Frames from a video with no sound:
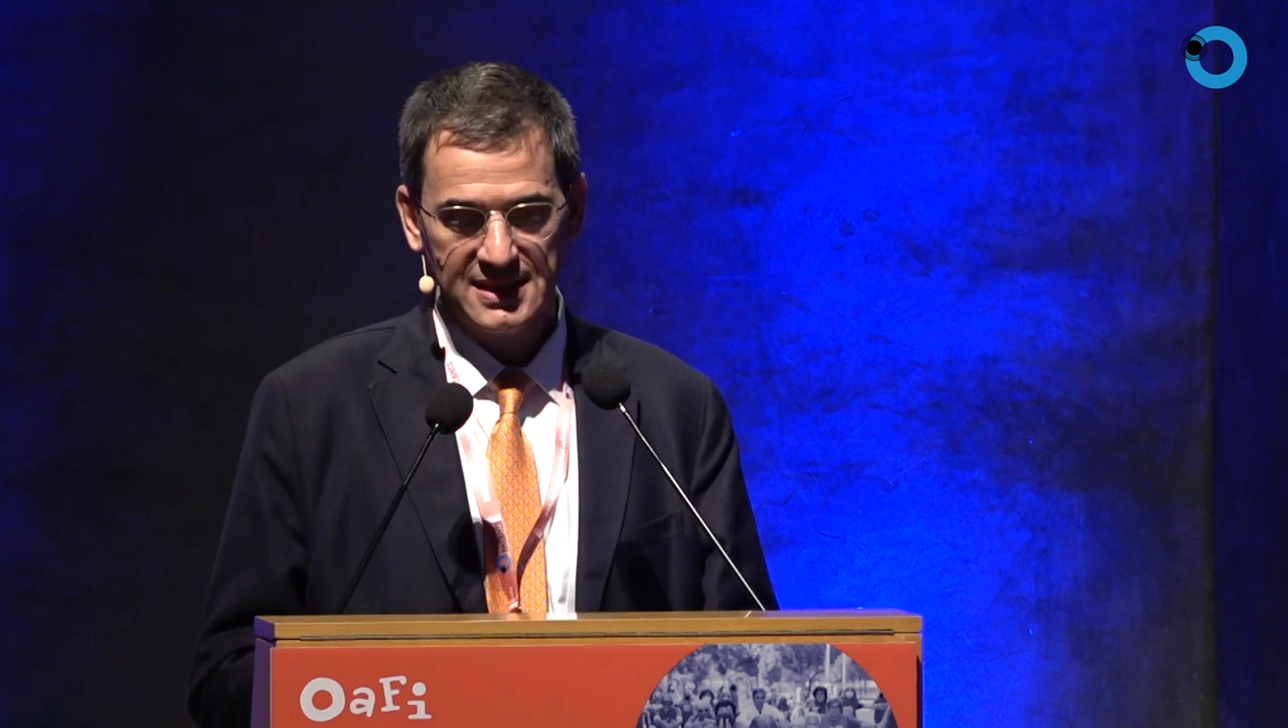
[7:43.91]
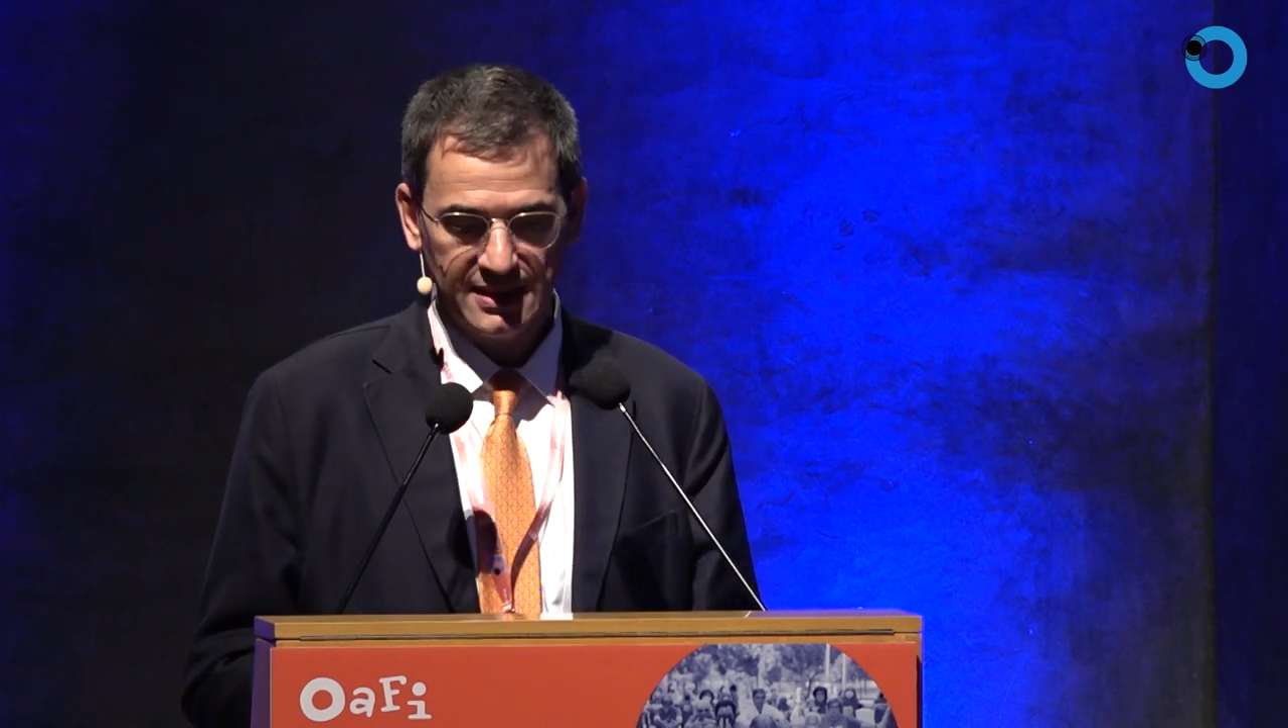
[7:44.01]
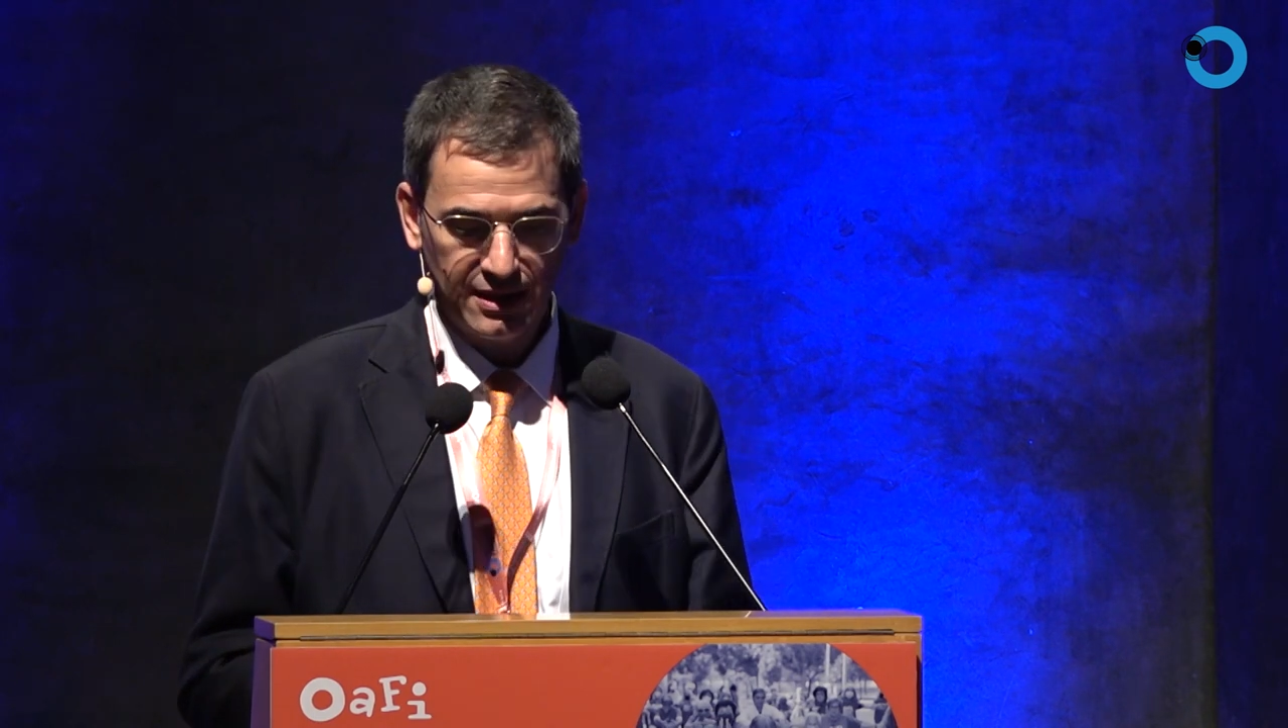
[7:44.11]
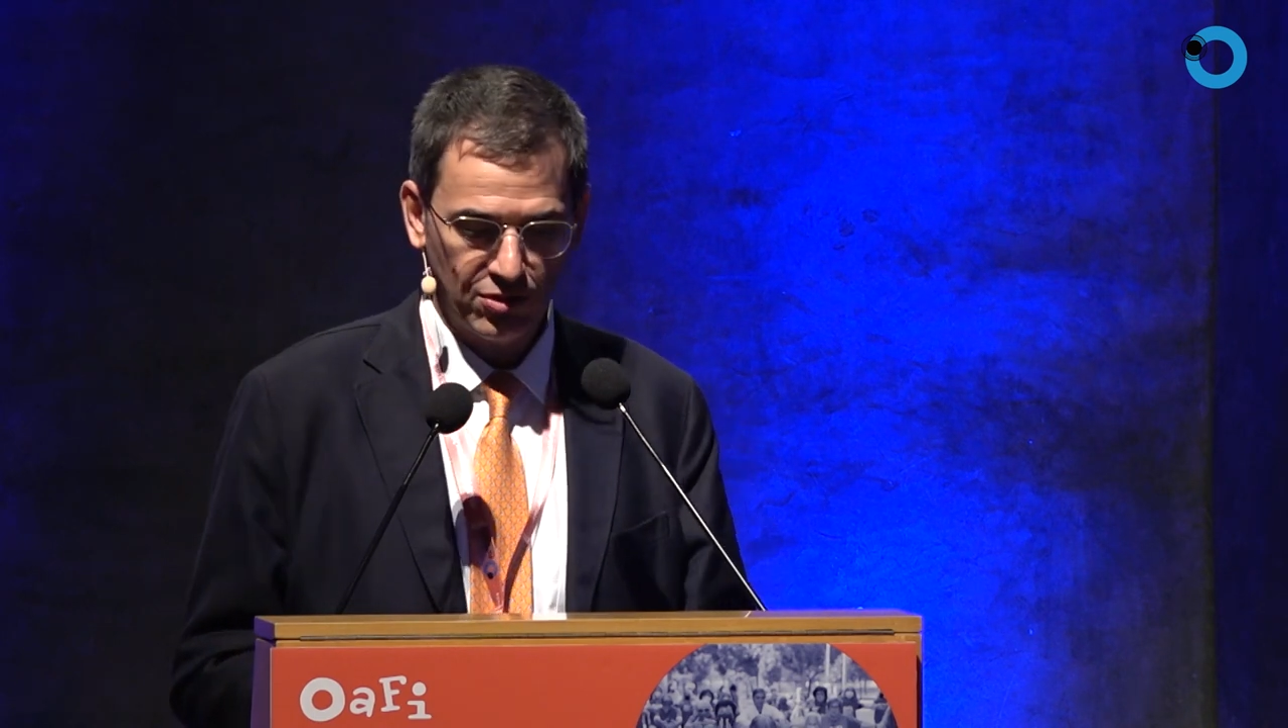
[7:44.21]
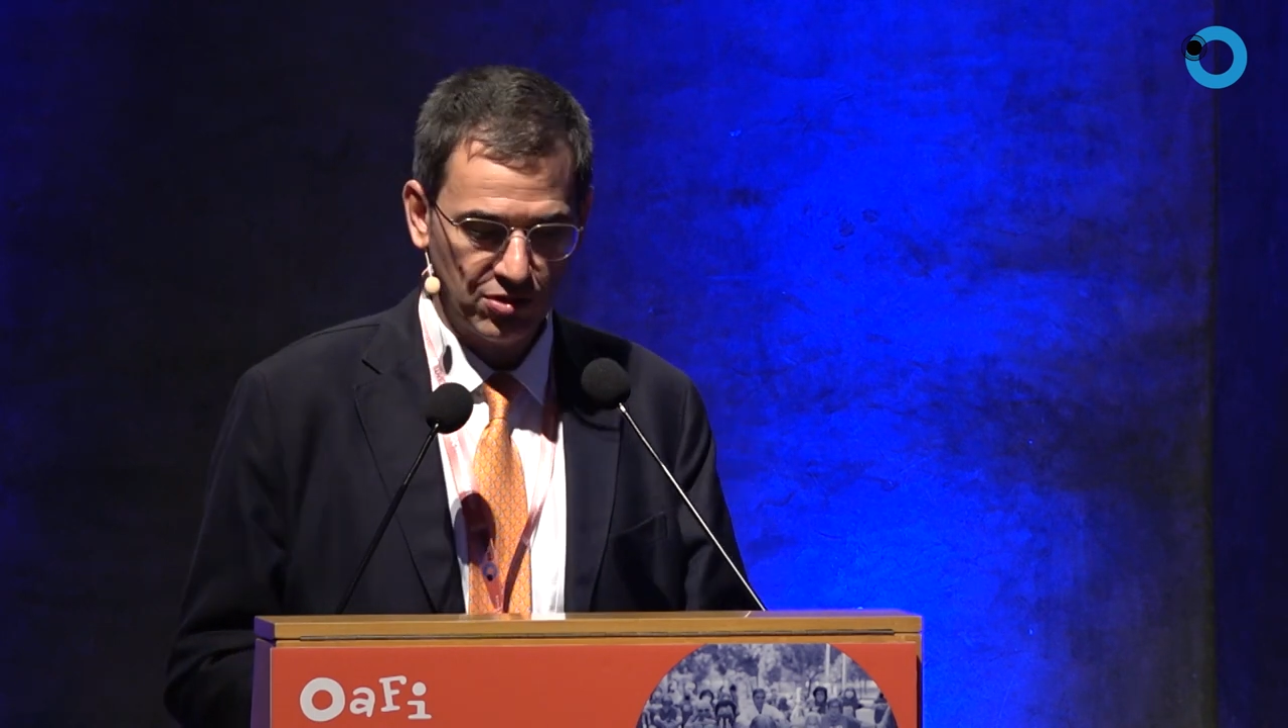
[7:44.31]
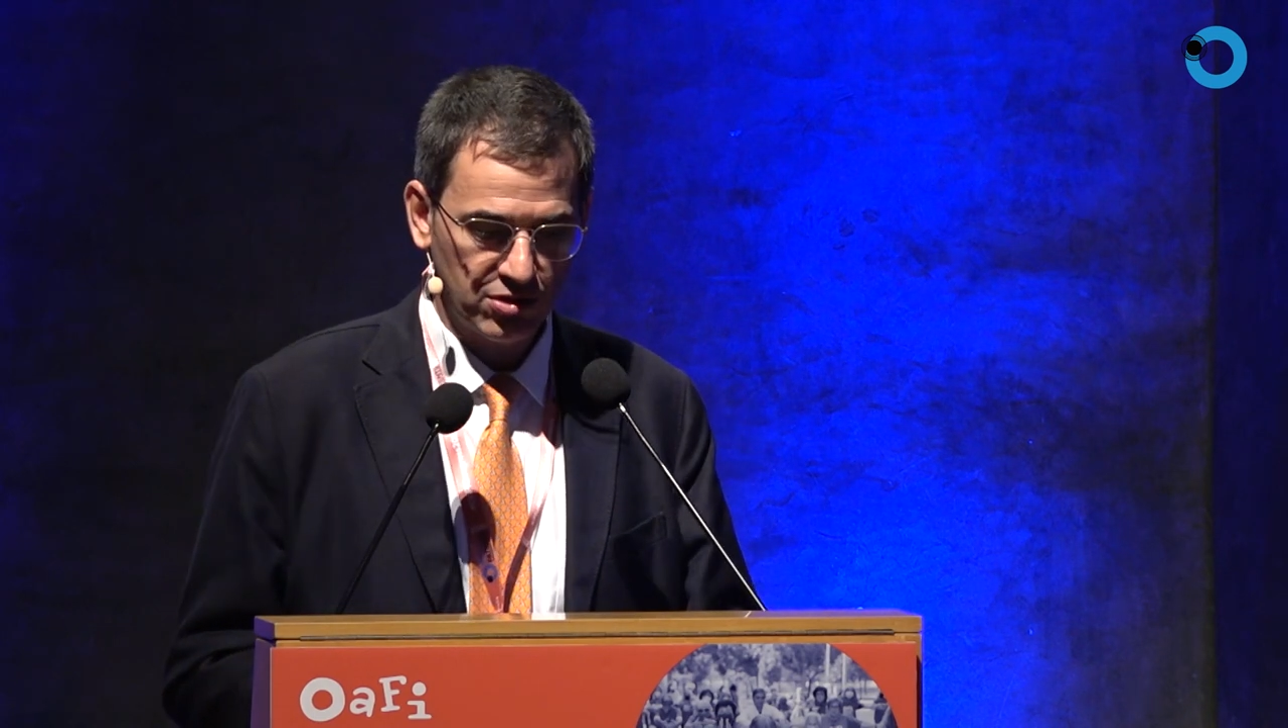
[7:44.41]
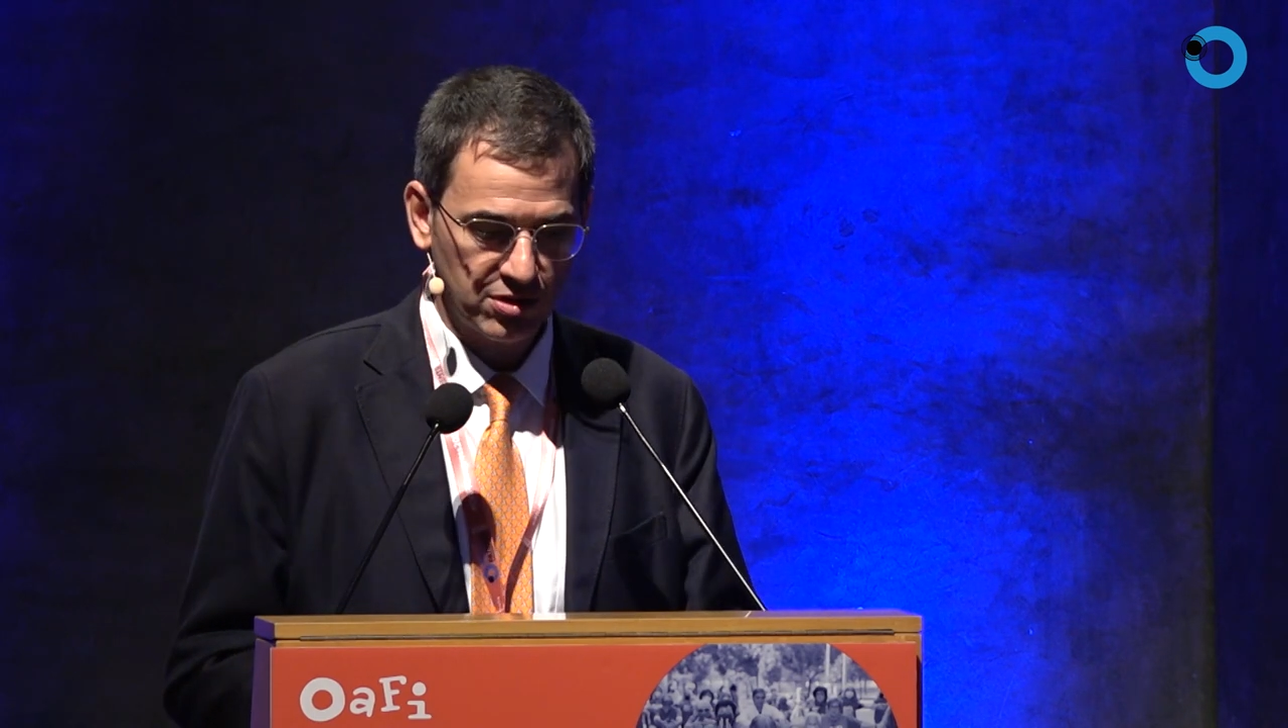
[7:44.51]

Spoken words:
a